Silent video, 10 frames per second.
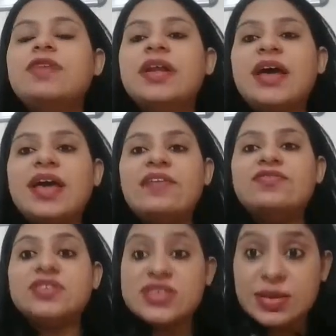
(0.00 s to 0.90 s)
When I
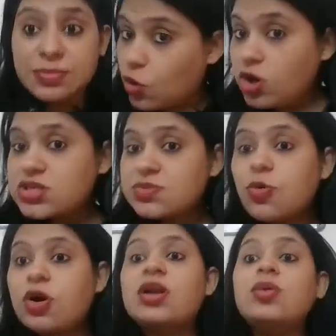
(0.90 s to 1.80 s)
have the same cost
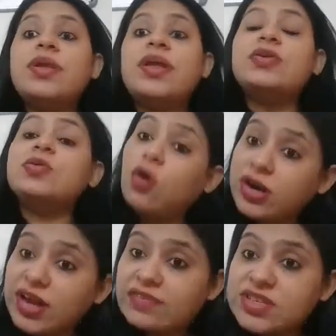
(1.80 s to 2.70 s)
model, when I do
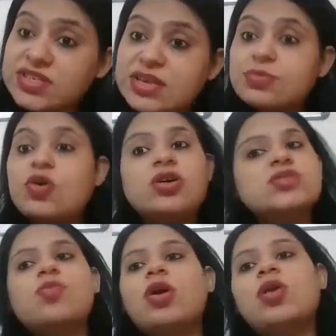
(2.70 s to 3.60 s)
not have the same
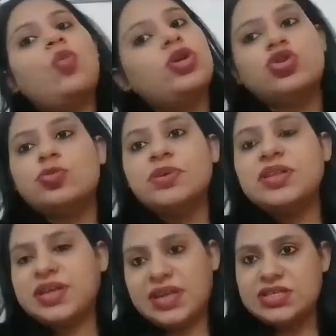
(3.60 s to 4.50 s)
cost model, what should
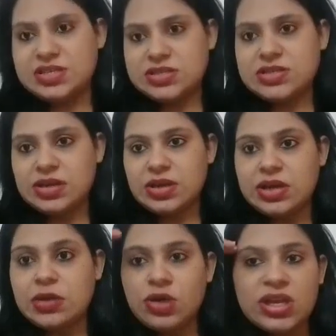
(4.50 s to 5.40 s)
be the case
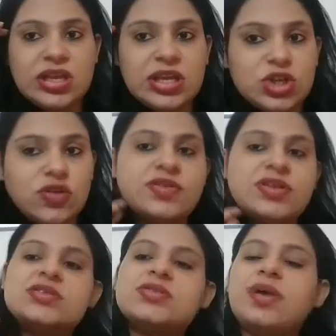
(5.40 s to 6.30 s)
in, in each of
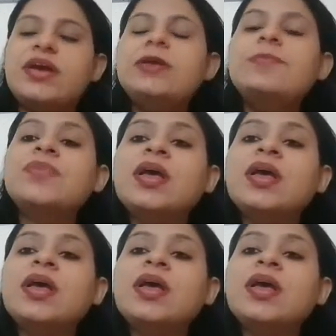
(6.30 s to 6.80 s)
these, right?